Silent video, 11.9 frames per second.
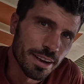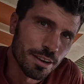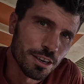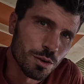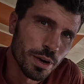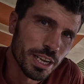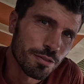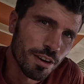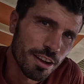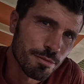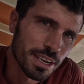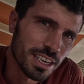I'm gonna wait
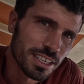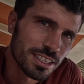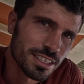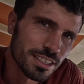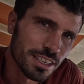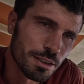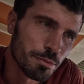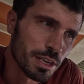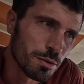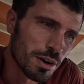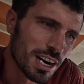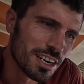5 minutes. In the
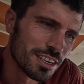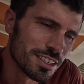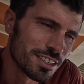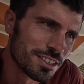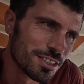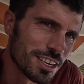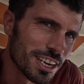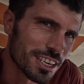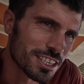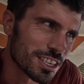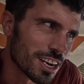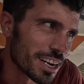meanwhile, do the
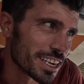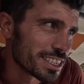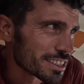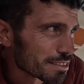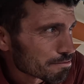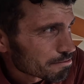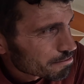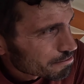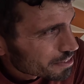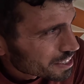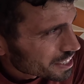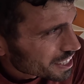other side,
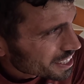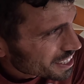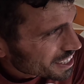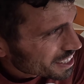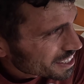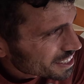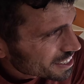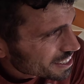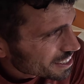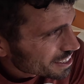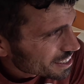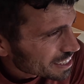and then
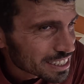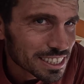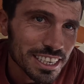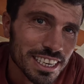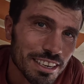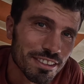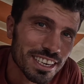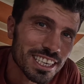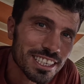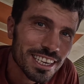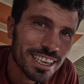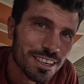let's see if it
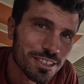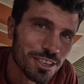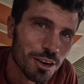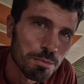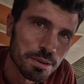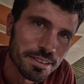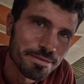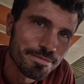easily goes open.